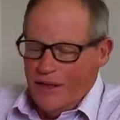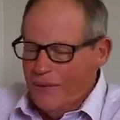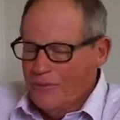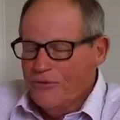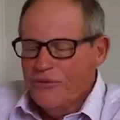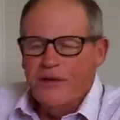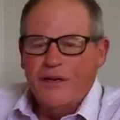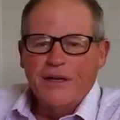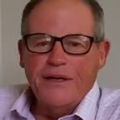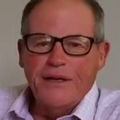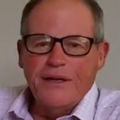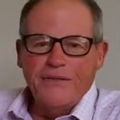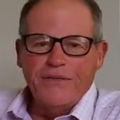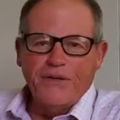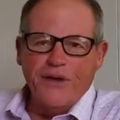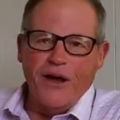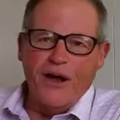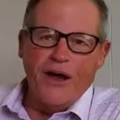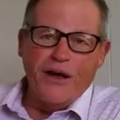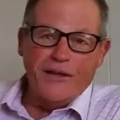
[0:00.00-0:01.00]
I'm saying
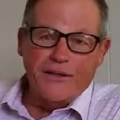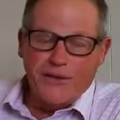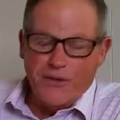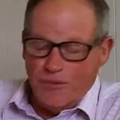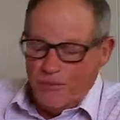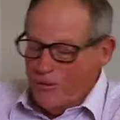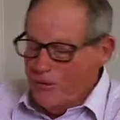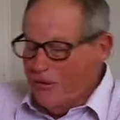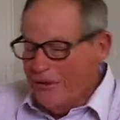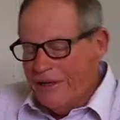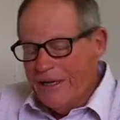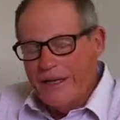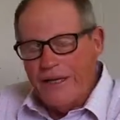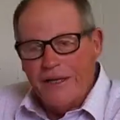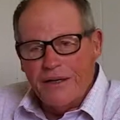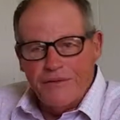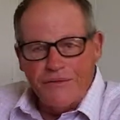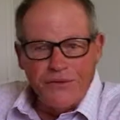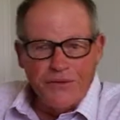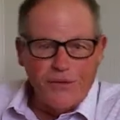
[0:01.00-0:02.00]
if God could put an
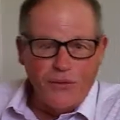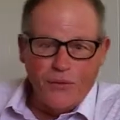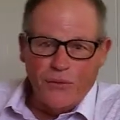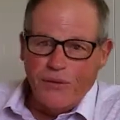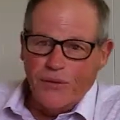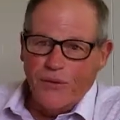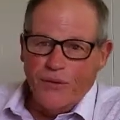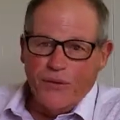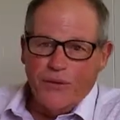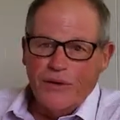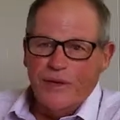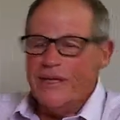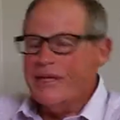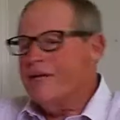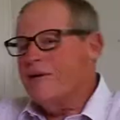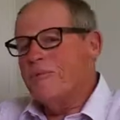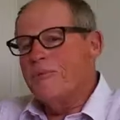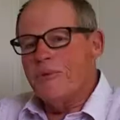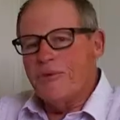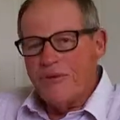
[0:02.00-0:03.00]
elephant on the ark,
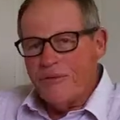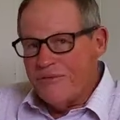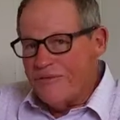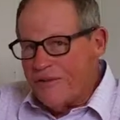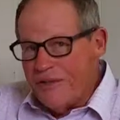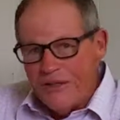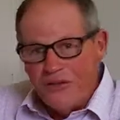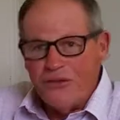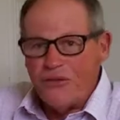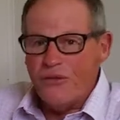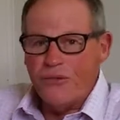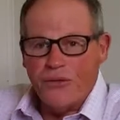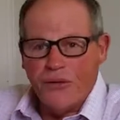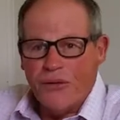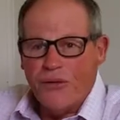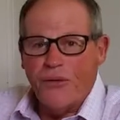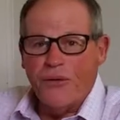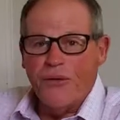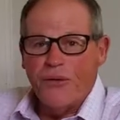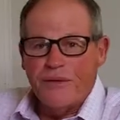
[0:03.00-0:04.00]
he could put a fish on
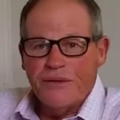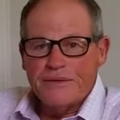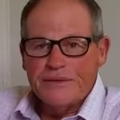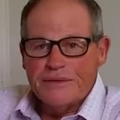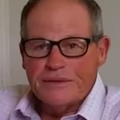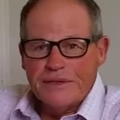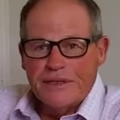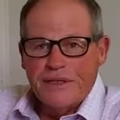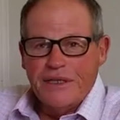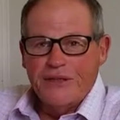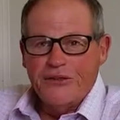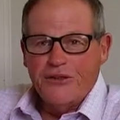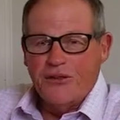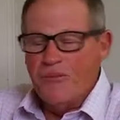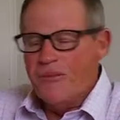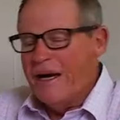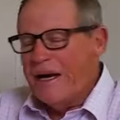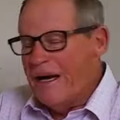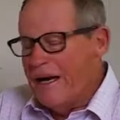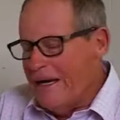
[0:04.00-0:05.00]
the ark.
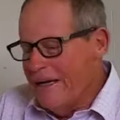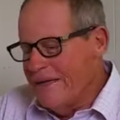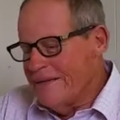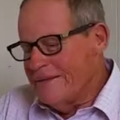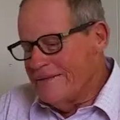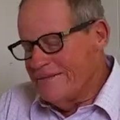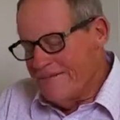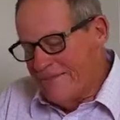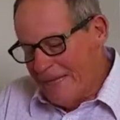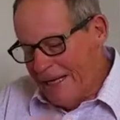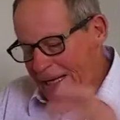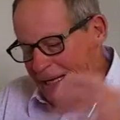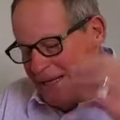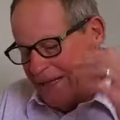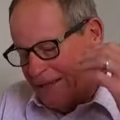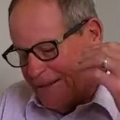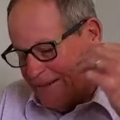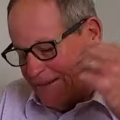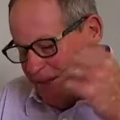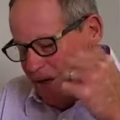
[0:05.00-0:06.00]
So
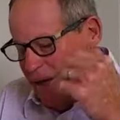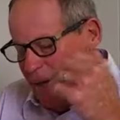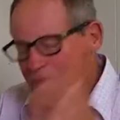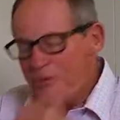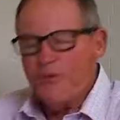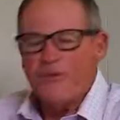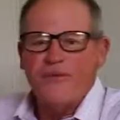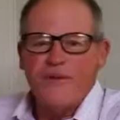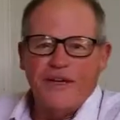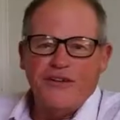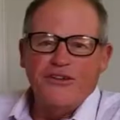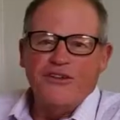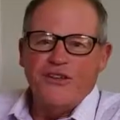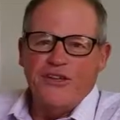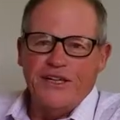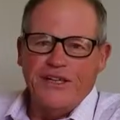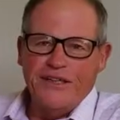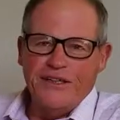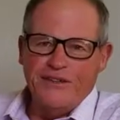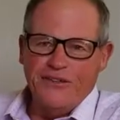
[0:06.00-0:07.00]
my
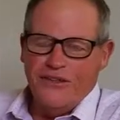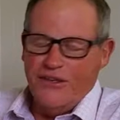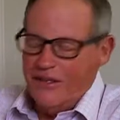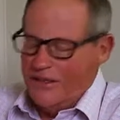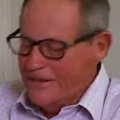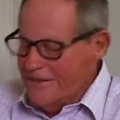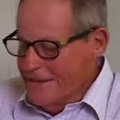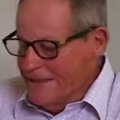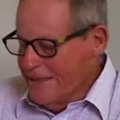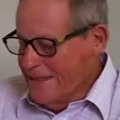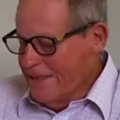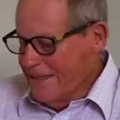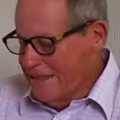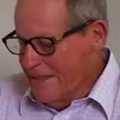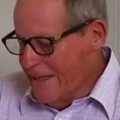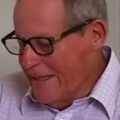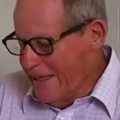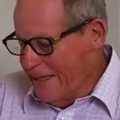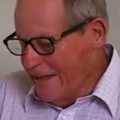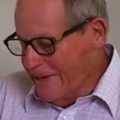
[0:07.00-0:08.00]
observation is that,
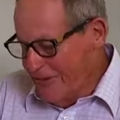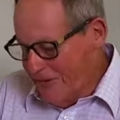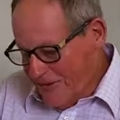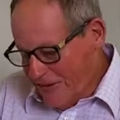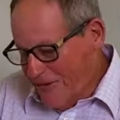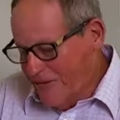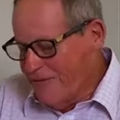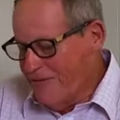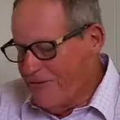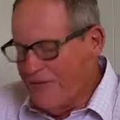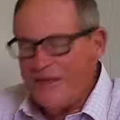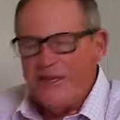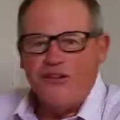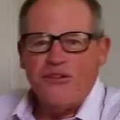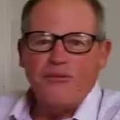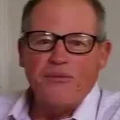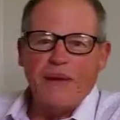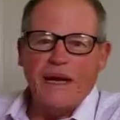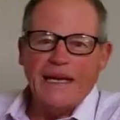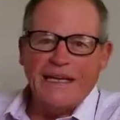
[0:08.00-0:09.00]
yes,
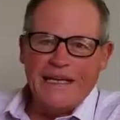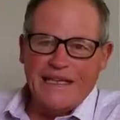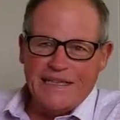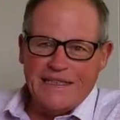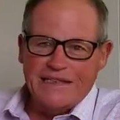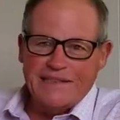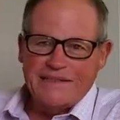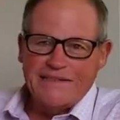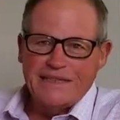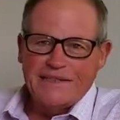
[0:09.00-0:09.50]
fish made it,